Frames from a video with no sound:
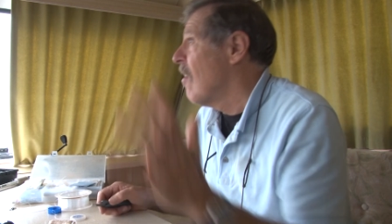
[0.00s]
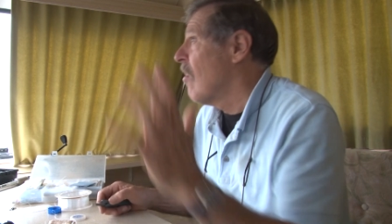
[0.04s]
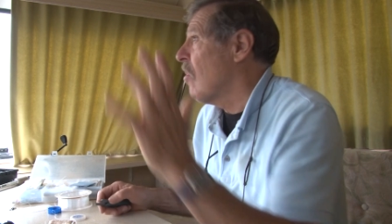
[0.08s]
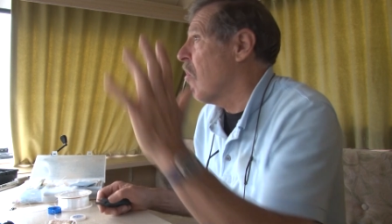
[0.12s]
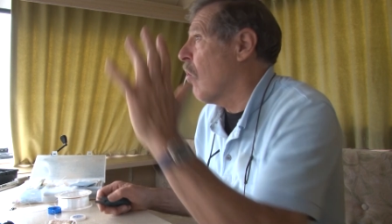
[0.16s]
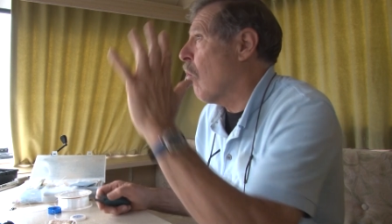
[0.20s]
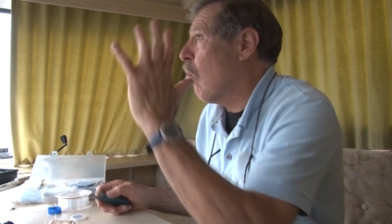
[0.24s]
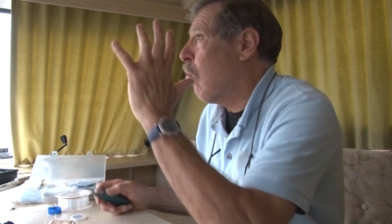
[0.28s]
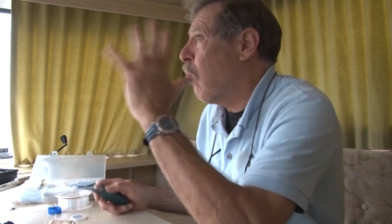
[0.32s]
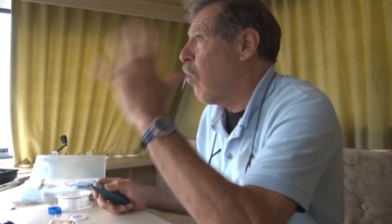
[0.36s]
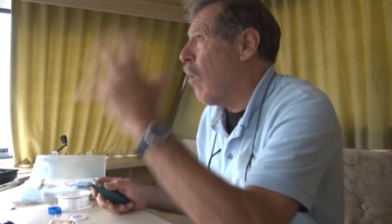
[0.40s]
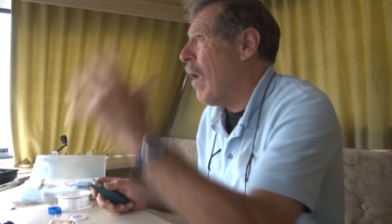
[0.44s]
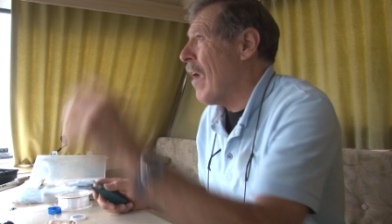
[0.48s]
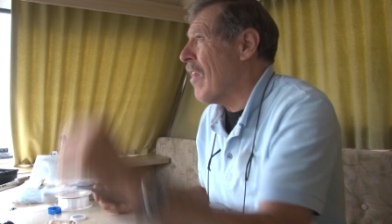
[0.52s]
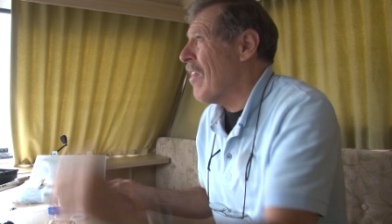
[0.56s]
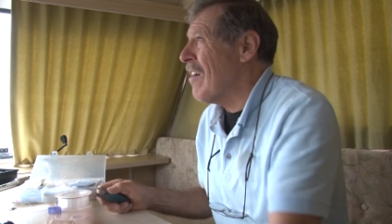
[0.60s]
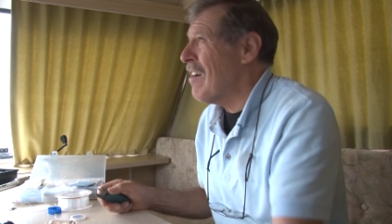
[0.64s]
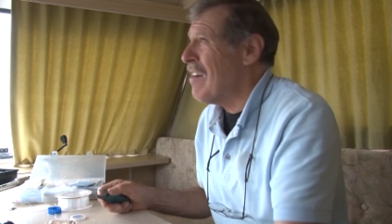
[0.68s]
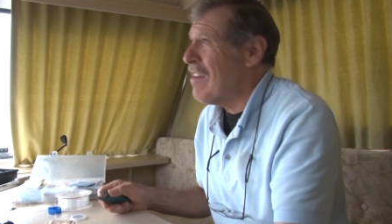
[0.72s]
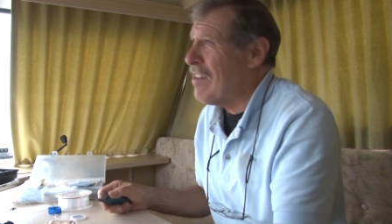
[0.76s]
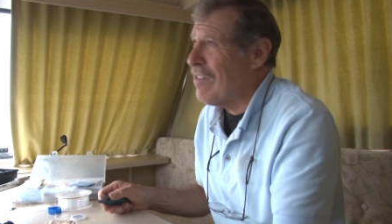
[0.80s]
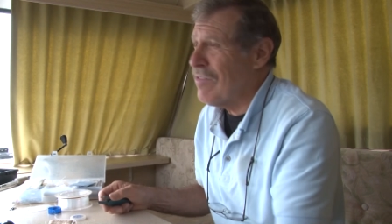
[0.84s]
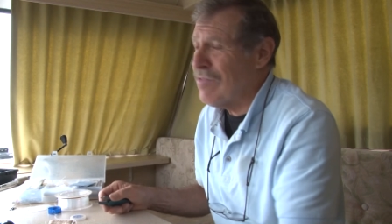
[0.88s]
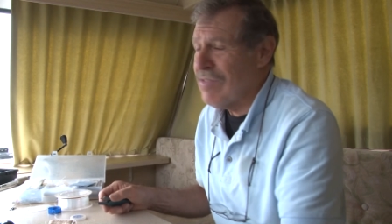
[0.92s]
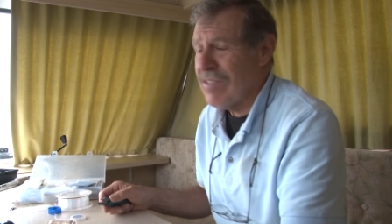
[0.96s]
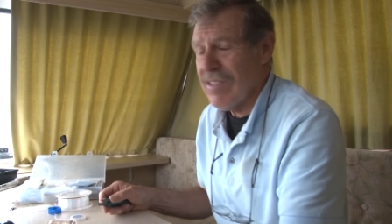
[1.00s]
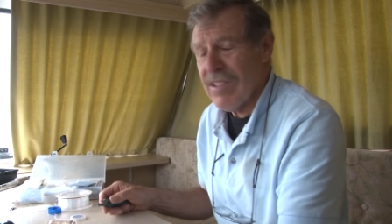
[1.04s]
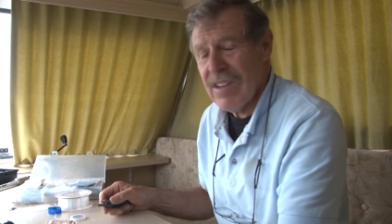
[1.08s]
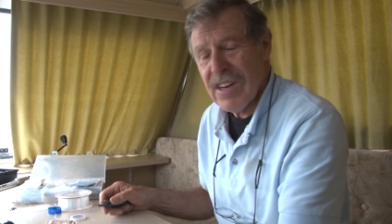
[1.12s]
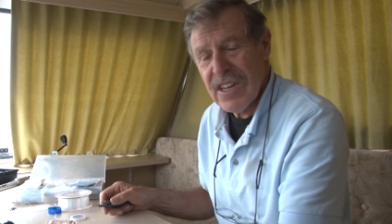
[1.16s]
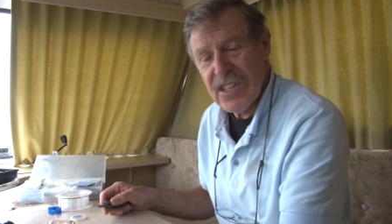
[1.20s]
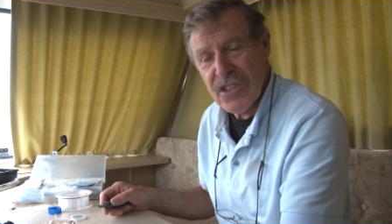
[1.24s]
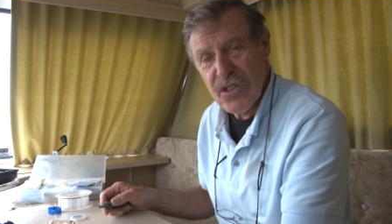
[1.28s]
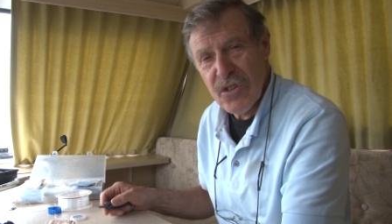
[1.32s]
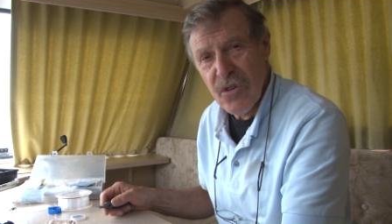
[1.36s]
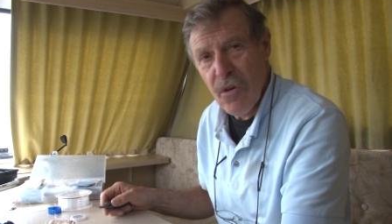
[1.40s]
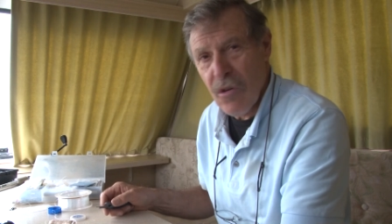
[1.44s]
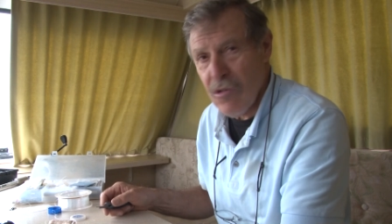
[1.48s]
The weather, oh,
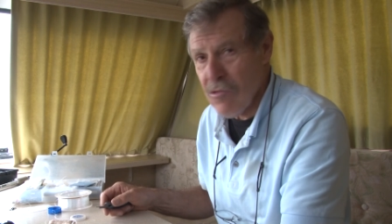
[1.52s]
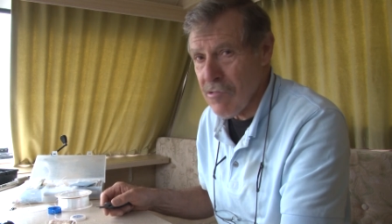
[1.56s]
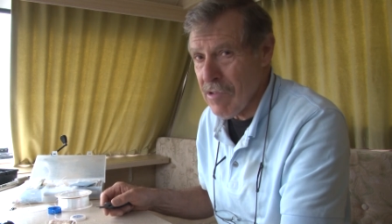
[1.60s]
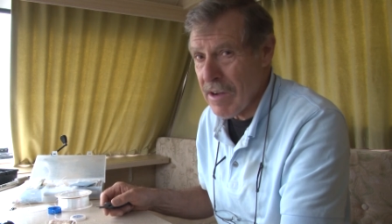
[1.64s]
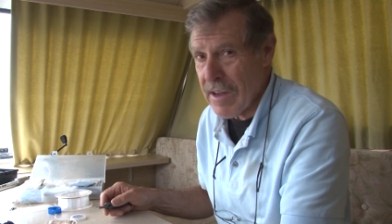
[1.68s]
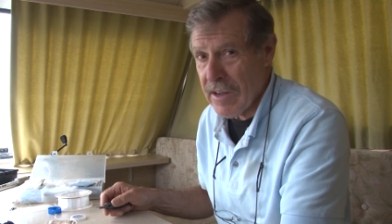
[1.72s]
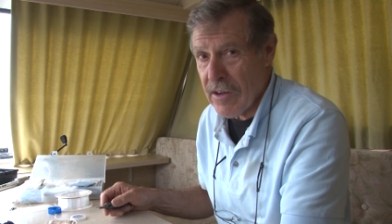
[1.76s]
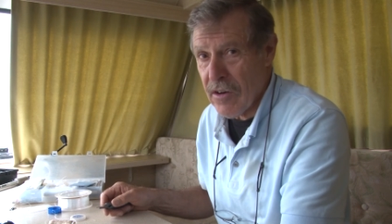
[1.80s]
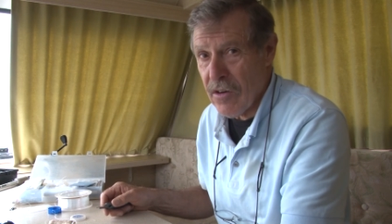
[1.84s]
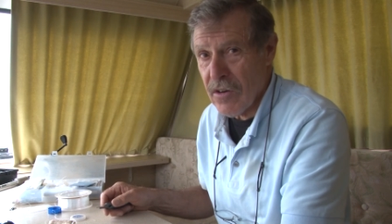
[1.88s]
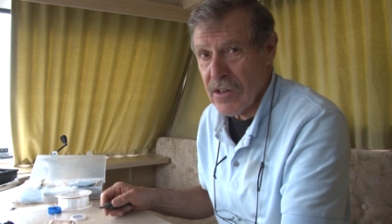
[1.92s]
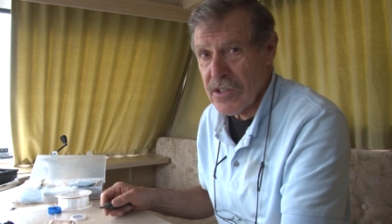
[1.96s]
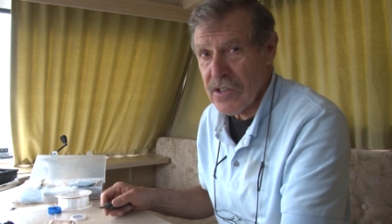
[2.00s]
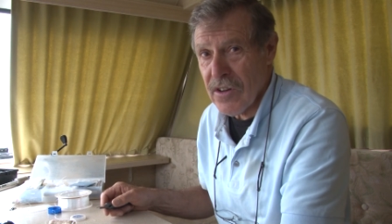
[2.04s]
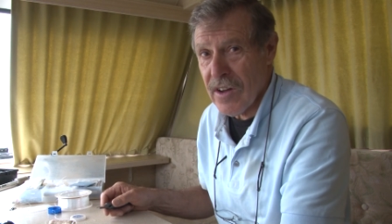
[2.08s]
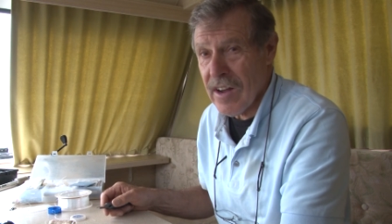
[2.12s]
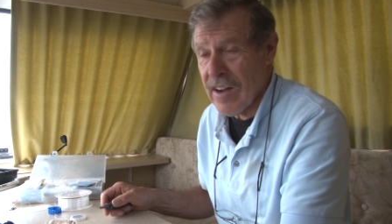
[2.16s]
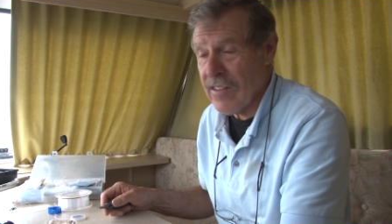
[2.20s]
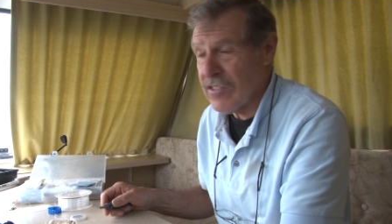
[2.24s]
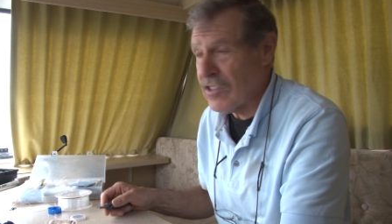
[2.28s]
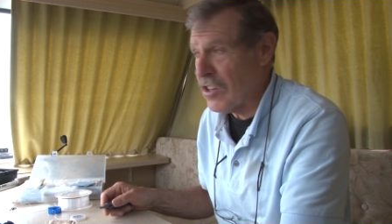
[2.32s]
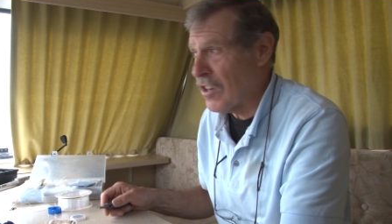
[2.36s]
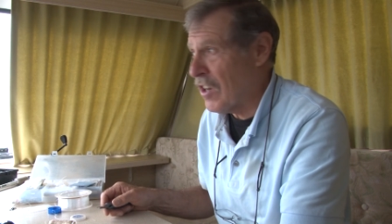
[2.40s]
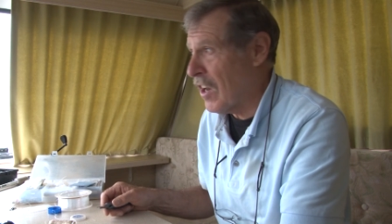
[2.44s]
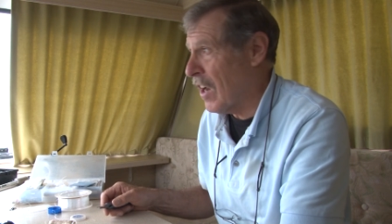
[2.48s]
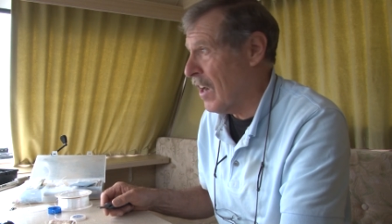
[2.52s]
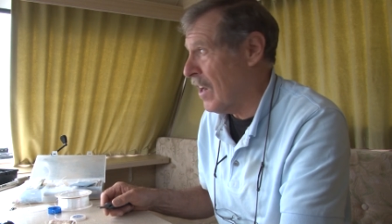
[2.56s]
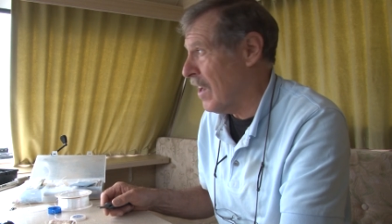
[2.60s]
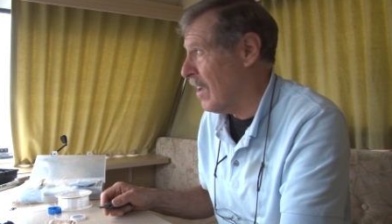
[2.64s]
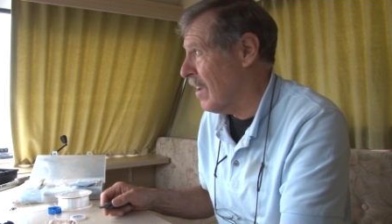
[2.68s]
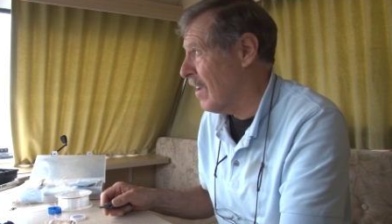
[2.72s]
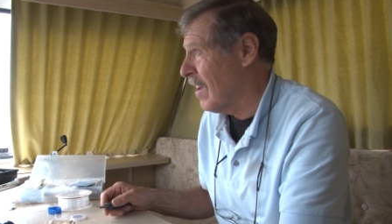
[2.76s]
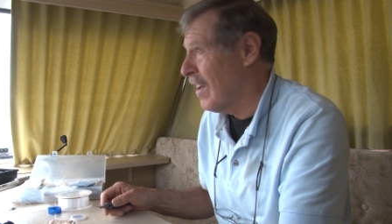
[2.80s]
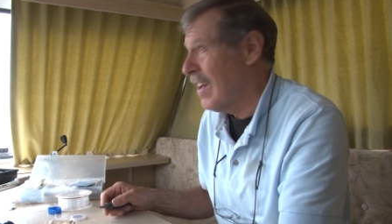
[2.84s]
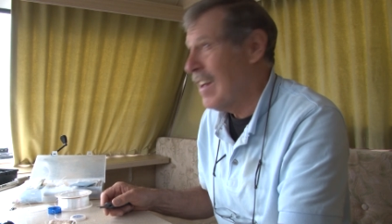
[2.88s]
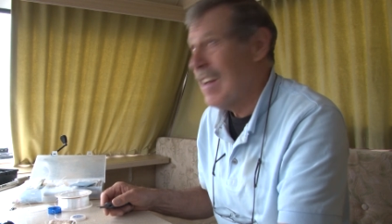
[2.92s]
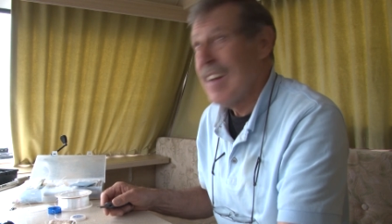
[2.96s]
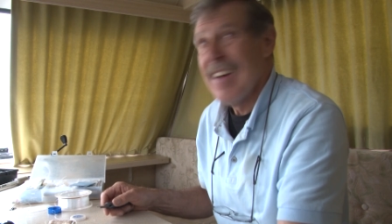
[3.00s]
it's not great, guys, I have to tell you.
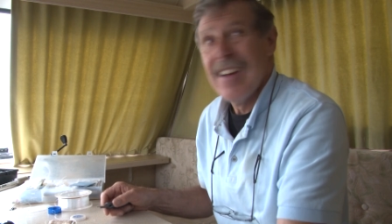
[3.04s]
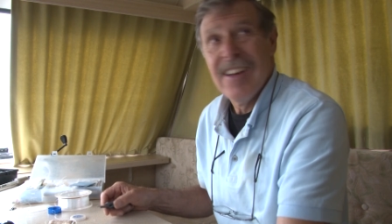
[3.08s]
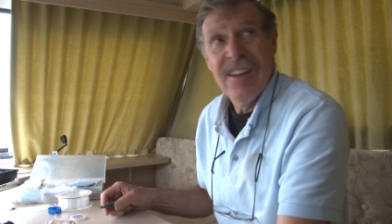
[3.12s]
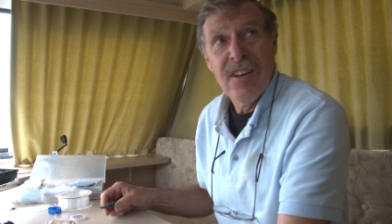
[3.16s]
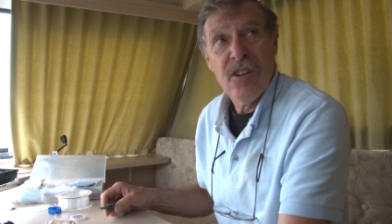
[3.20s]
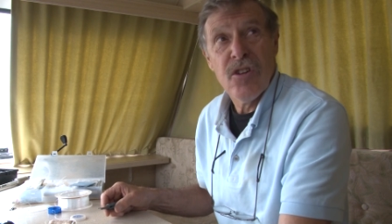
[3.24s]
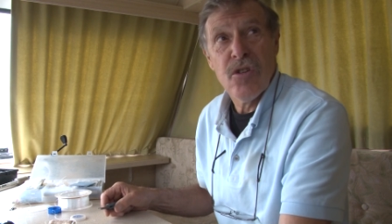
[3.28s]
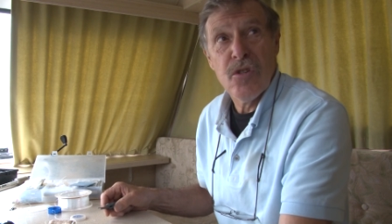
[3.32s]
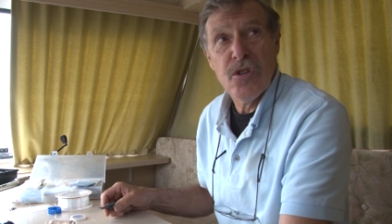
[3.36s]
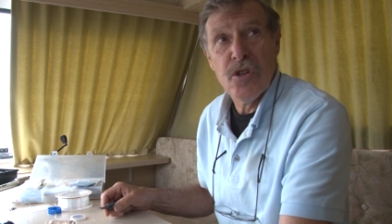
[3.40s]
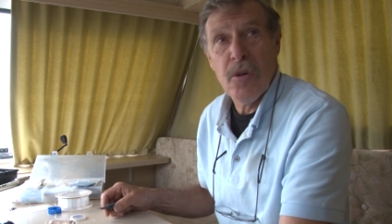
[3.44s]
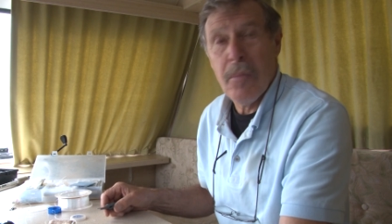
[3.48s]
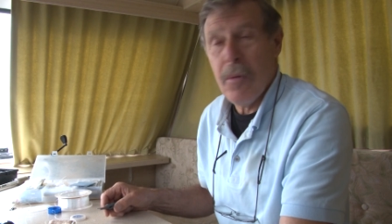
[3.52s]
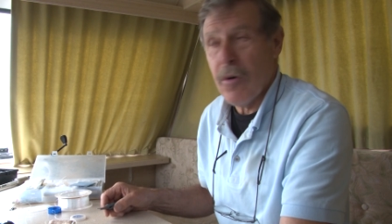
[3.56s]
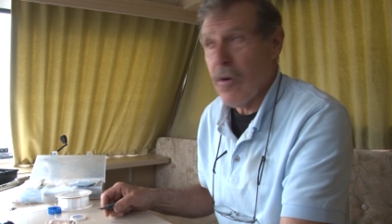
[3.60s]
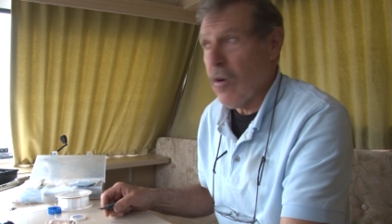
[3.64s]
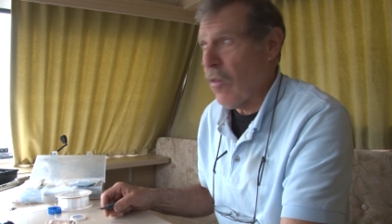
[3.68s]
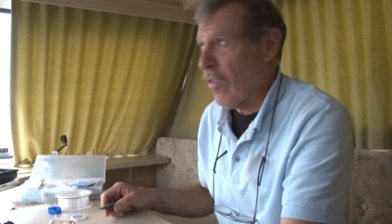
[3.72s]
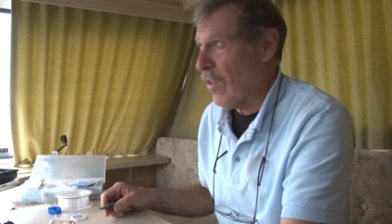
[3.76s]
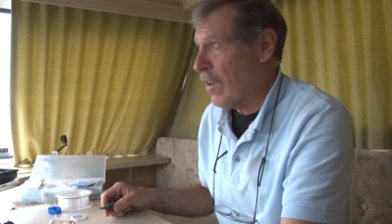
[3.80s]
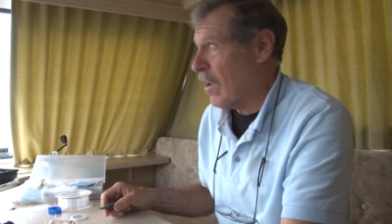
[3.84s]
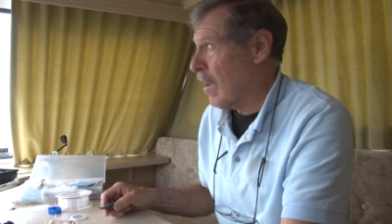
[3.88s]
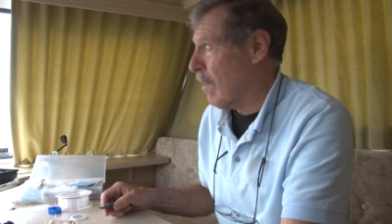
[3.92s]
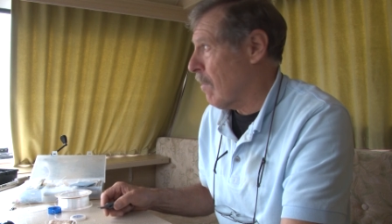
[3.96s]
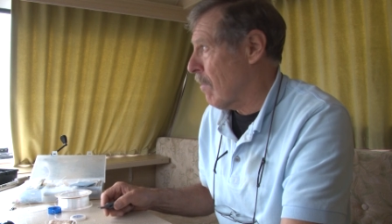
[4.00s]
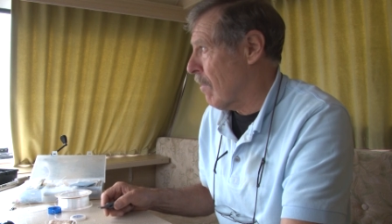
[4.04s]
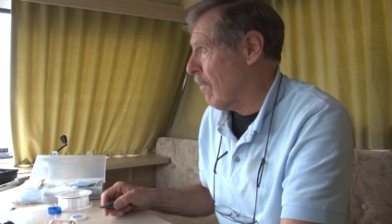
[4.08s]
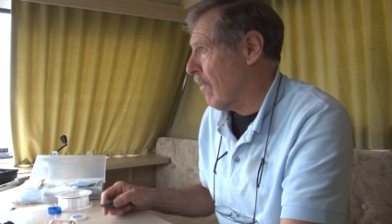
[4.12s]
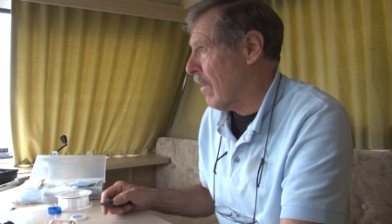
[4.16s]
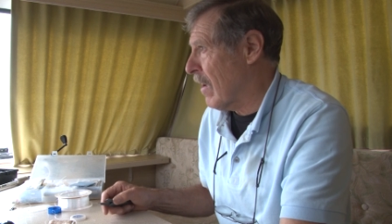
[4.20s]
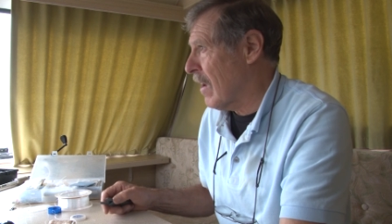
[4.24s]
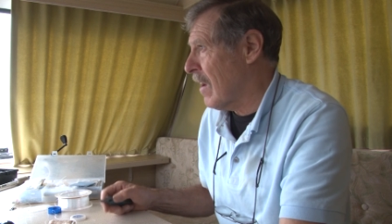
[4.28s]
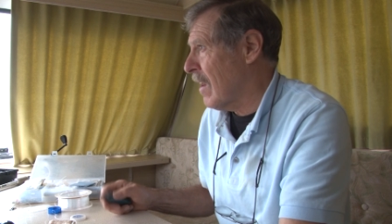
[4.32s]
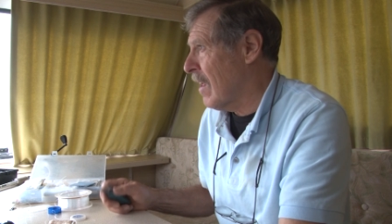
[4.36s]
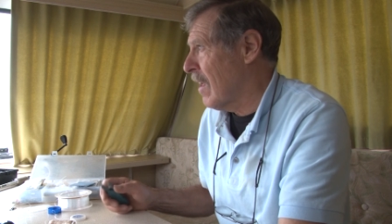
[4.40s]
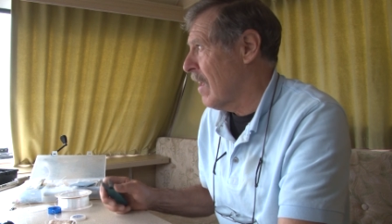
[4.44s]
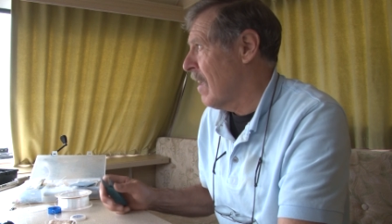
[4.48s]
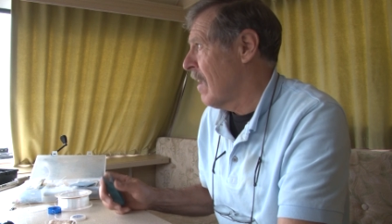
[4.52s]
Good job I got the
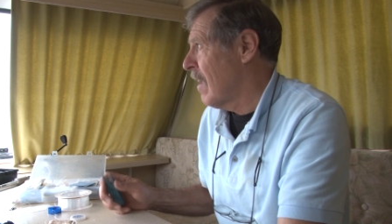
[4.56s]
caravan.